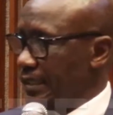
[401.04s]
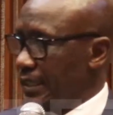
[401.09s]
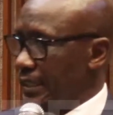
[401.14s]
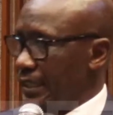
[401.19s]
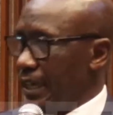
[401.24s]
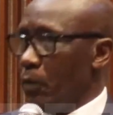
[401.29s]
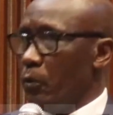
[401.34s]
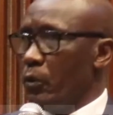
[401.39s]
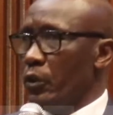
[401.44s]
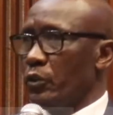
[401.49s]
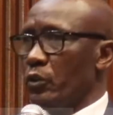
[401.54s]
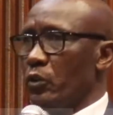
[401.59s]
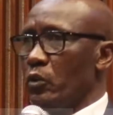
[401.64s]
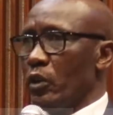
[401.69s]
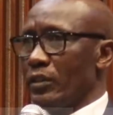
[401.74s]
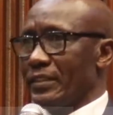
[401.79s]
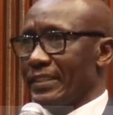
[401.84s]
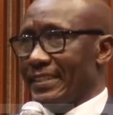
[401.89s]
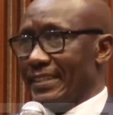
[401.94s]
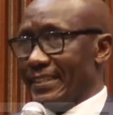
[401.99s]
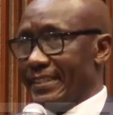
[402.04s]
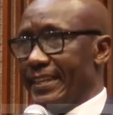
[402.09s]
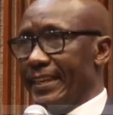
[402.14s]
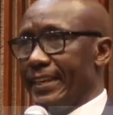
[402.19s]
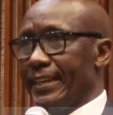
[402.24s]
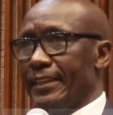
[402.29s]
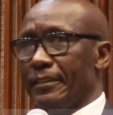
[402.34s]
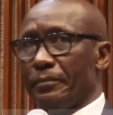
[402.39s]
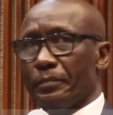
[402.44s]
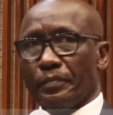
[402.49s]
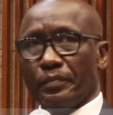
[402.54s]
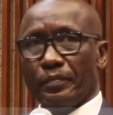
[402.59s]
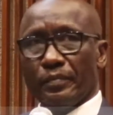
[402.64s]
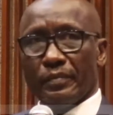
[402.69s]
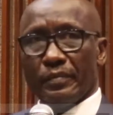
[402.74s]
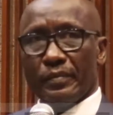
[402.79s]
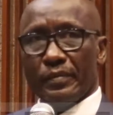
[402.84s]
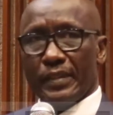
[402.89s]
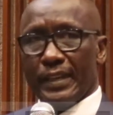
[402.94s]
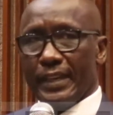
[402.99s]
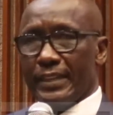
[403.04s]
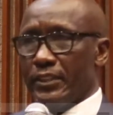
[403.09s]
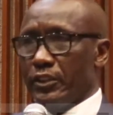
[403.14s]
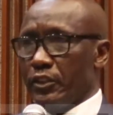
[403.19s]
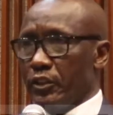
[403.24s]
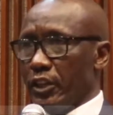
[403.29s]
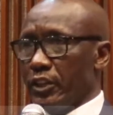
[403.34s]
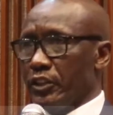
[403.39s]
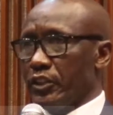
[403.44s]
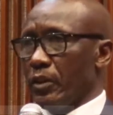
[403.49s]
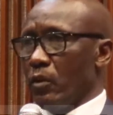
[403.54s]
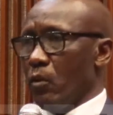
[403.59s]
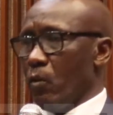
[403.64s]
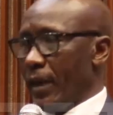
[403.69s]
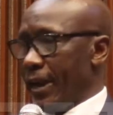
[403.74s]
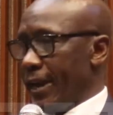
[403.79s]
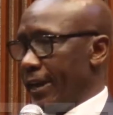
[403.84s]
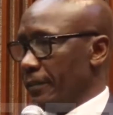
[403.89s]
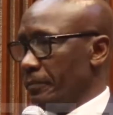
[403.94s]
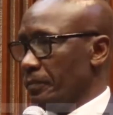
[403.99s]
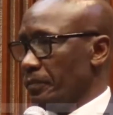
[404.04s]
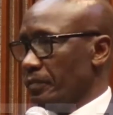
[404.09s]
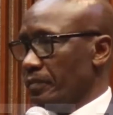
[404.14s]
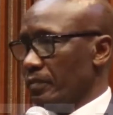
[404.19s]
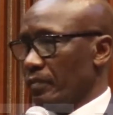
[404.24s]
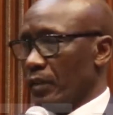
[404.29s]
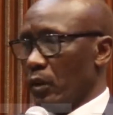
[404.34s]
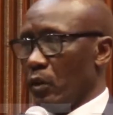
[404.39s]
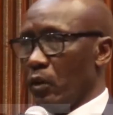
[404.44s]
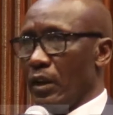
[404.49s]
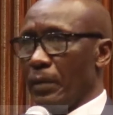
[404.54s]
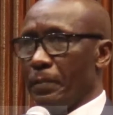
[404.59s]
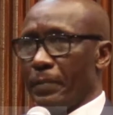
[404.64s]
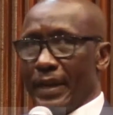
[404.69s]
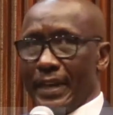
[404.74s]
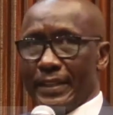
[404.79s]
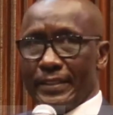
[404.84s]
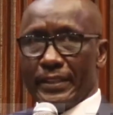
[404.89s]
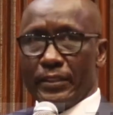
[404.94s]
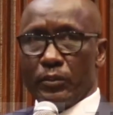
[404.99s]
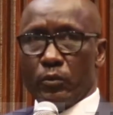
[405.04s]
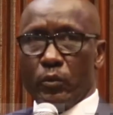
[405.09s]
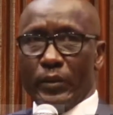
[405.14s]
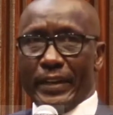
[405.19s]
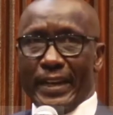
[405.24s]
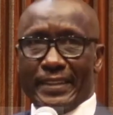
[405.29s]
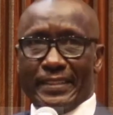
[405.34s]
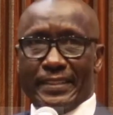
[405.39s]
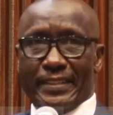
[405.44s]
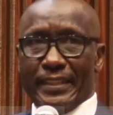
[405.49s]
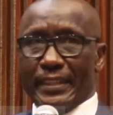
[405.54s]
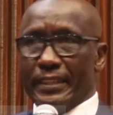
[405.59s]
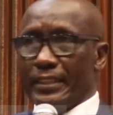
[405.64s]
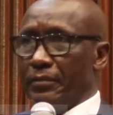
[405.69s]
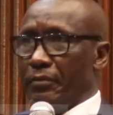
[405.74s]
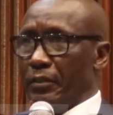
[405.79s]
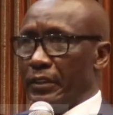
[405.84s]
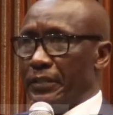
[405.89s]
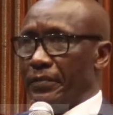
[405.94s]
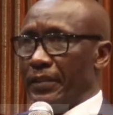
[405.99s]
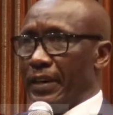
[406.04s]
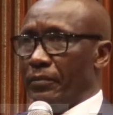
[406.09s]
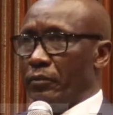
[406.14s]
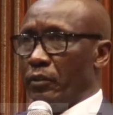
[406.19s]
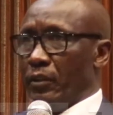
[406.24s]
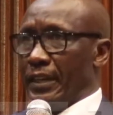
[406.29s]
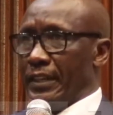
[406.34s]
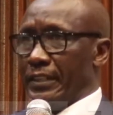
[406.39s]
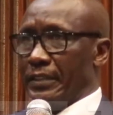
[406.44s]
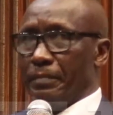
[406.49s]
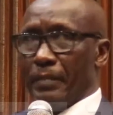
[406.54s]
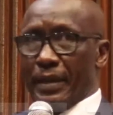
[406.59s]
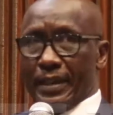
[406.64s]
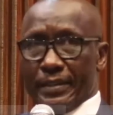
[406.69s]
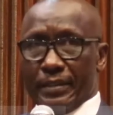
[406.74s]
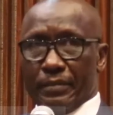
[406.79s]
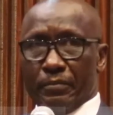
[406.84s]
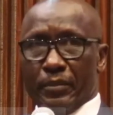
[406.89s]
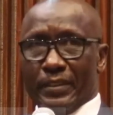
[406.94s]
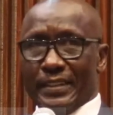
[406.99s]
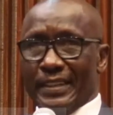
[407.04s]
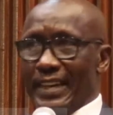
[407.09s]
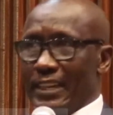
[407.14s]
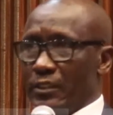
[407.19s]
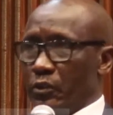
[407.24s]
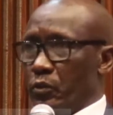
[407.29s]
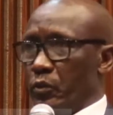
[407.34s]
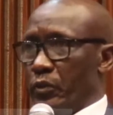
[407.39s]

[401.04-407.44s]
that we do not see a situation where oil prices could exceed the $45 mark for the next